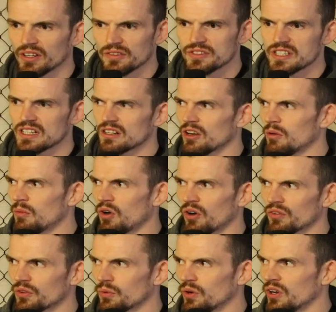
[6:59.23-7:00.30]
I've seen a lot more
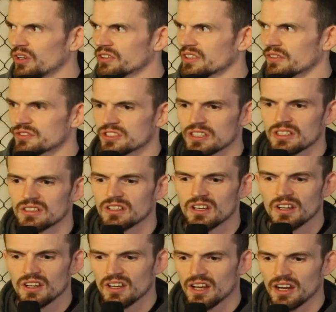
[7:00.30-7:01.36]
of the world, and I've seen
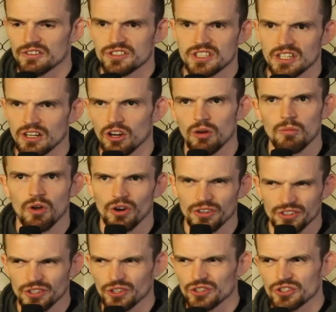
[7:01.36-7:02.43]
a lot more of
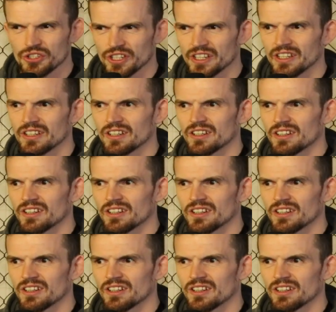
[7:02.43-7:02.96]
the country.